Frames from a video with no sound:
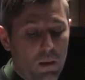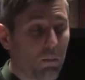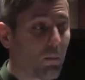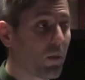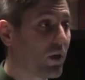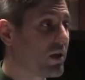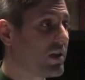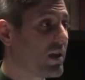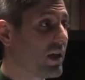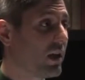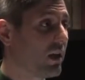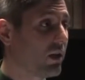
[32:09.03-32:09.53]

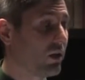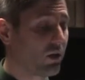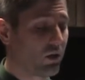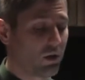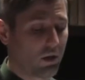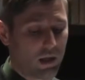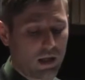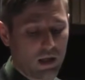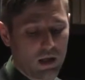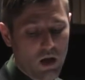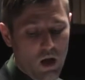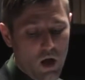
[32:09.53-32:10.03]

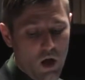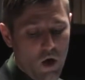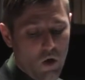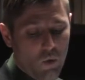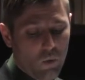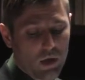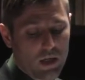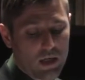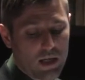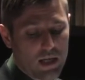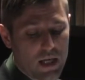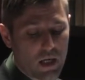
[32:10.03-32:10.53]
particularly
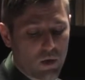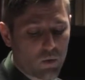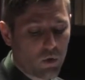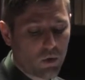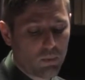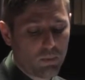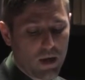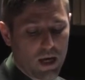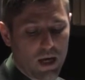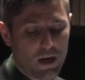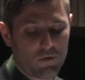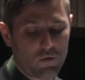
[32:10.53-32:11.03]
when equal
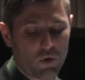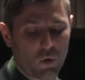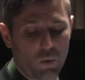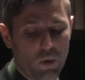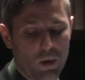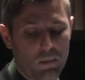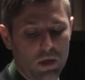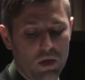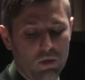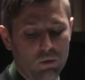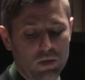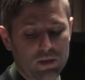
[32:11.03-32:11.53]
pay for
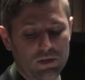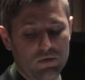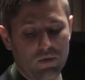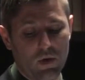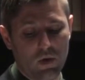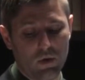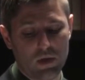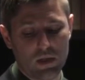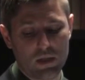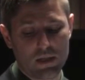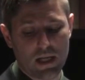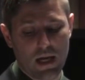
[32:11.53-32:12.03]
women was
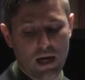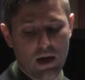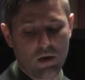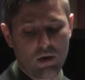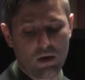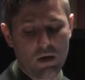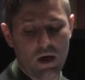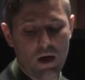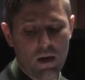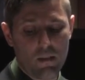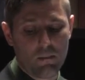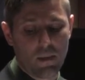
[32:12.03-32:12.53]
voted down